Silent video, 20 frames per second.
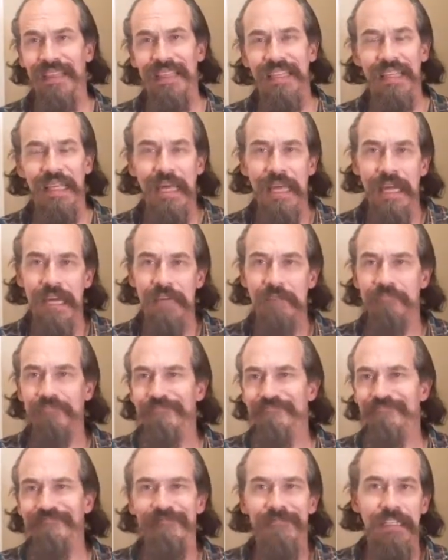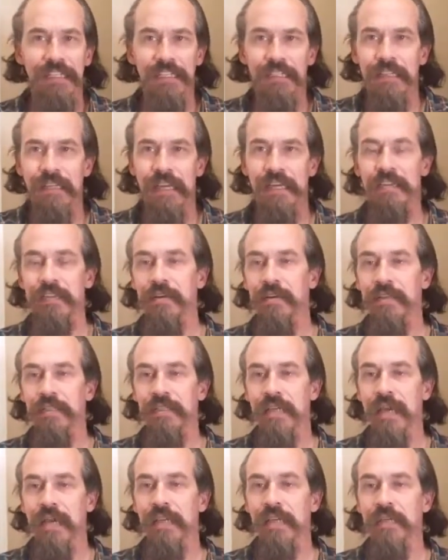that is not so
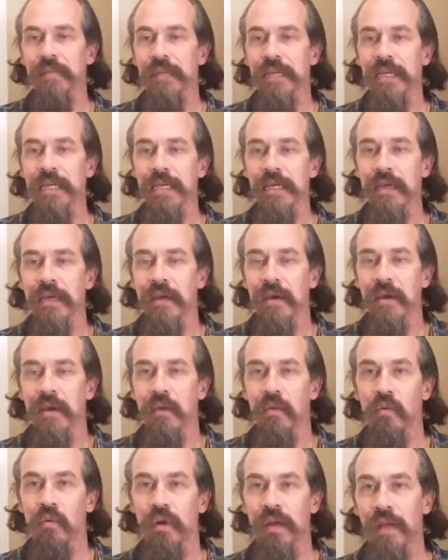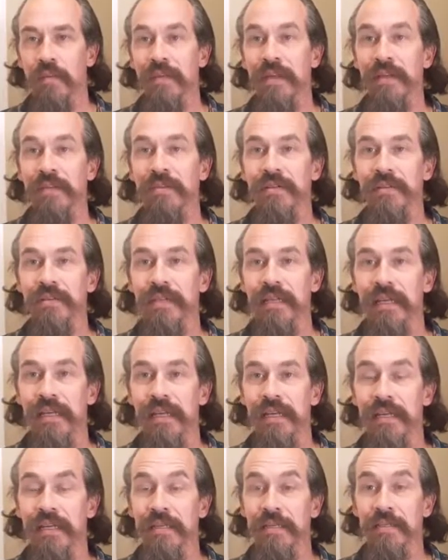exciting to me. What I'm interested
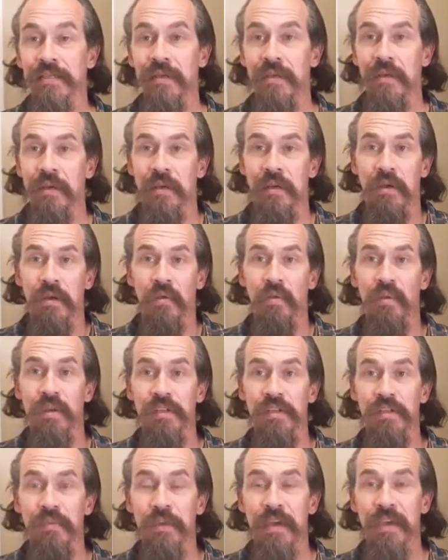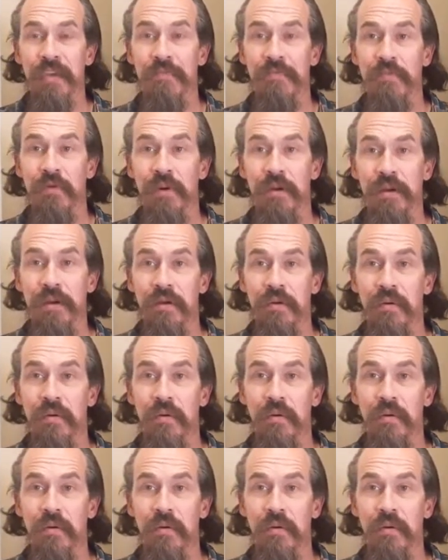in is, what did you pay for it?